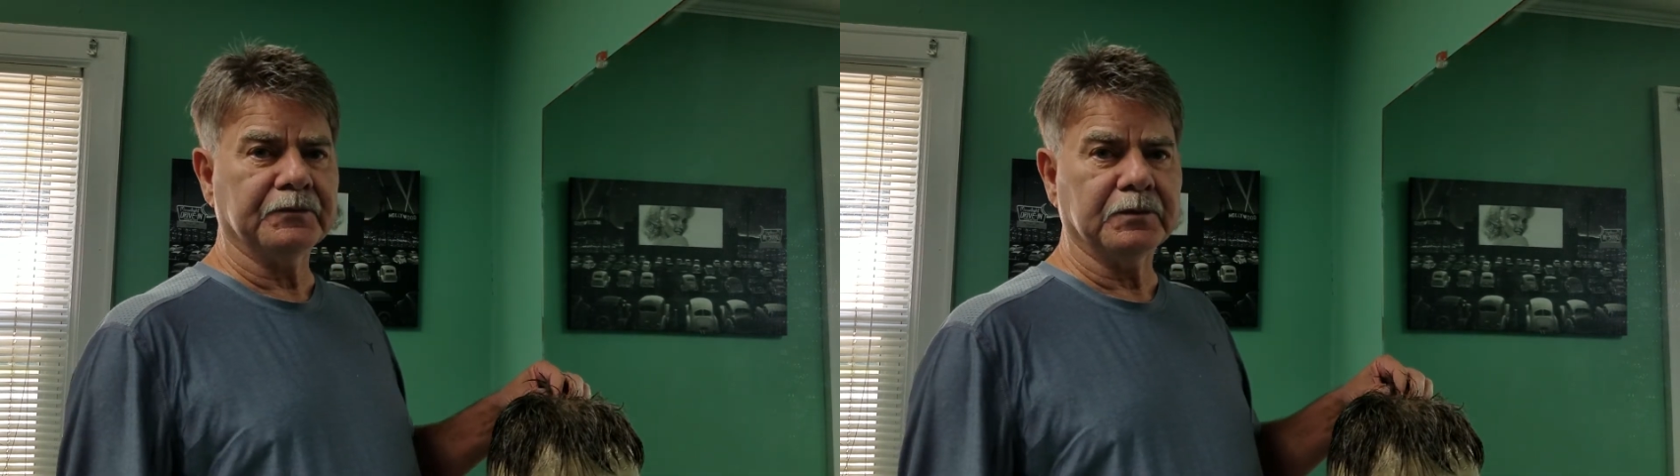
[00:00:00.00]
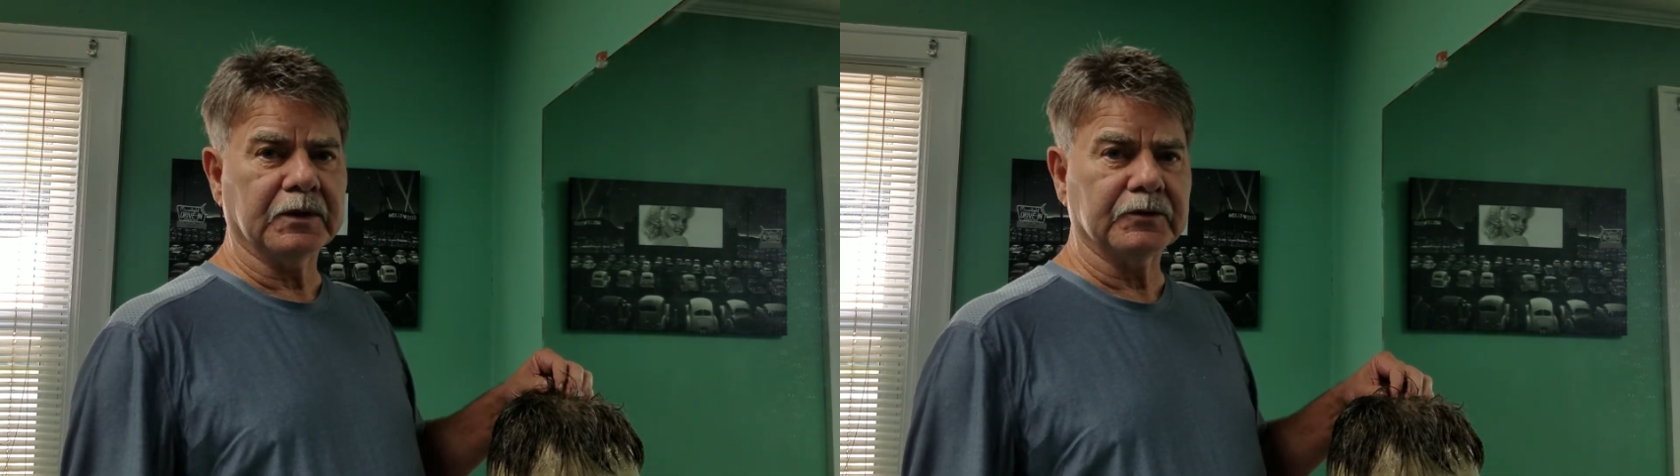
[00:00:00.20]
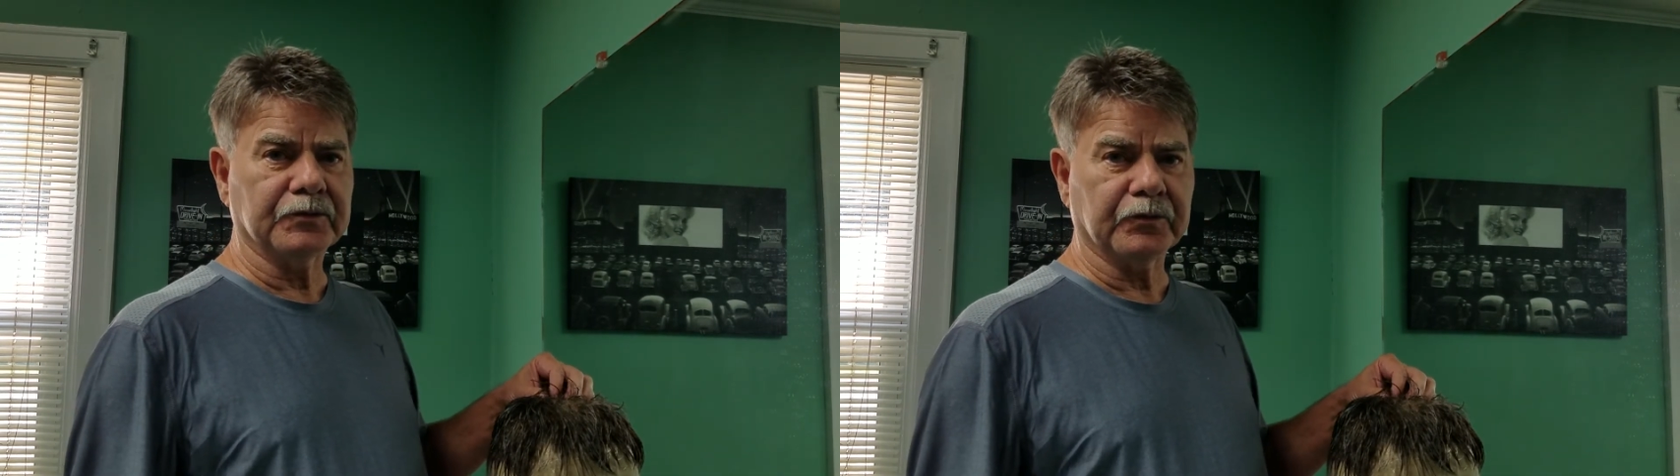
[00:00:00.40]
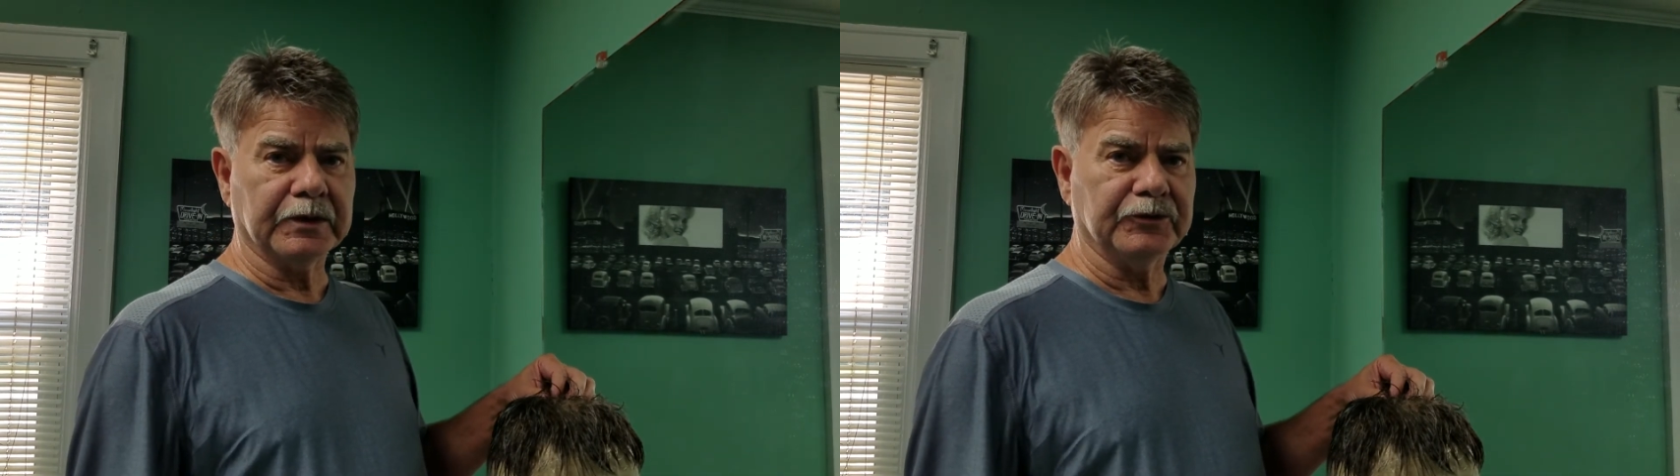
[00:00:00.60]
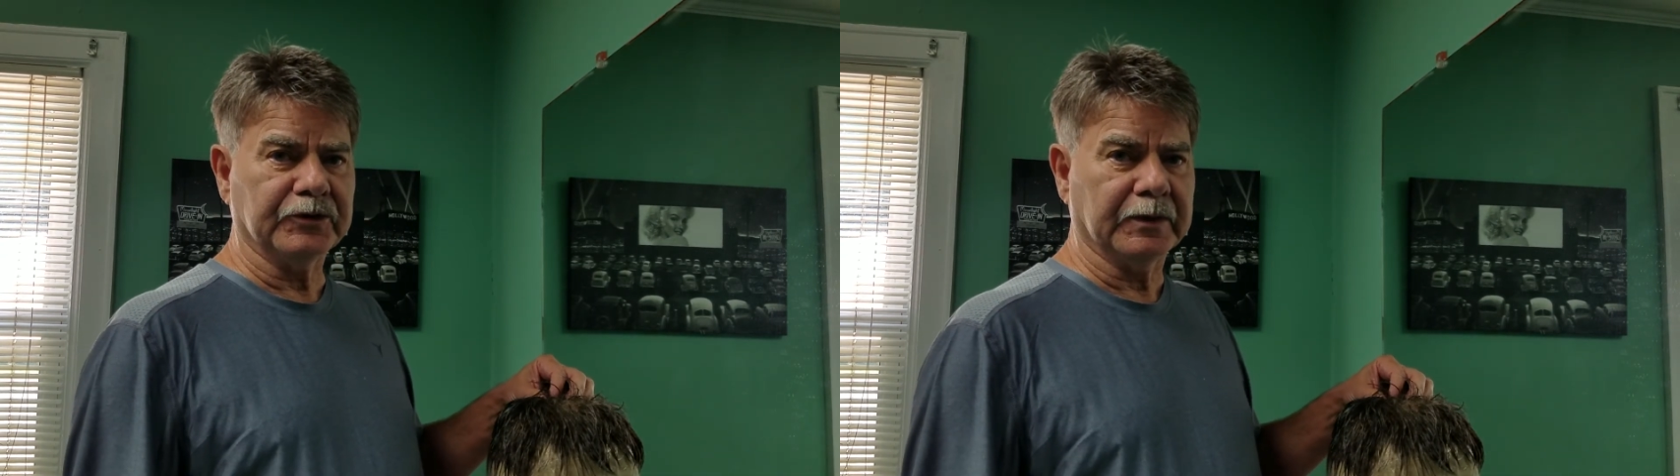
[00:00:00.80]
plus free
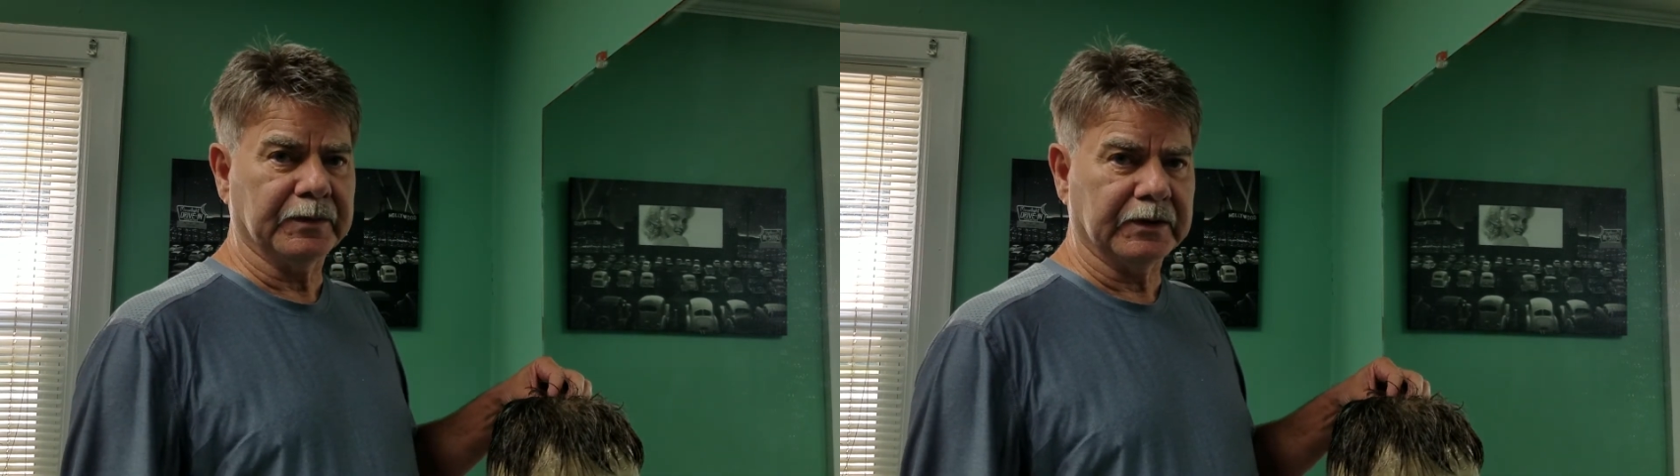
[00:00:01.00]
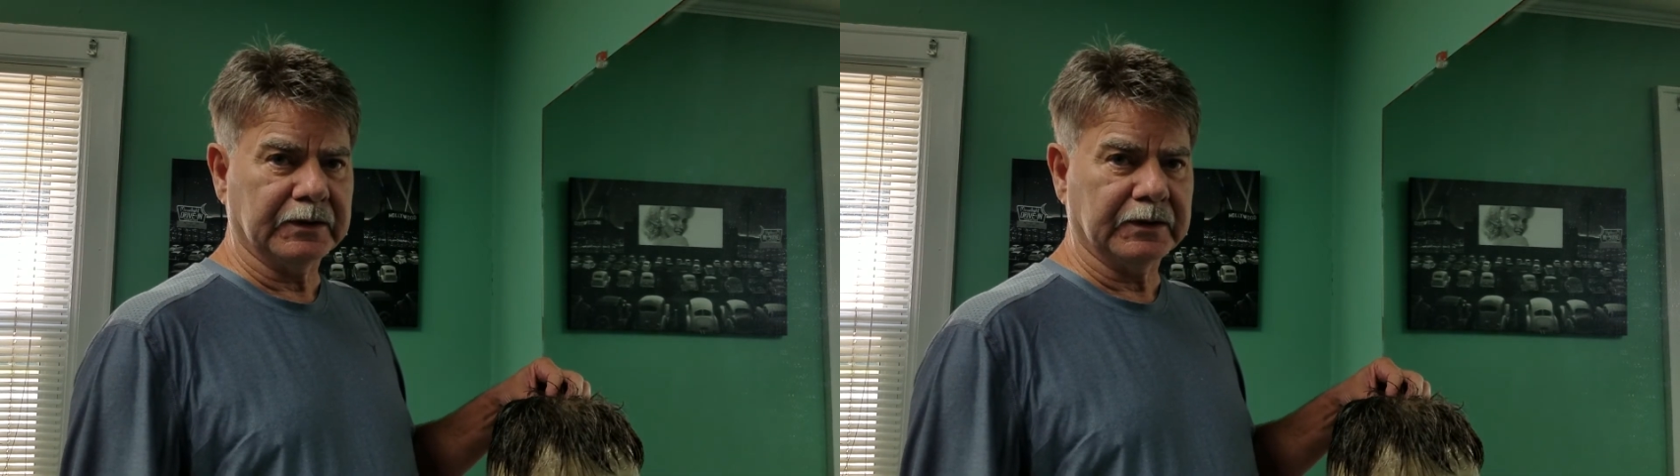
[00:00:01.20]
shipping.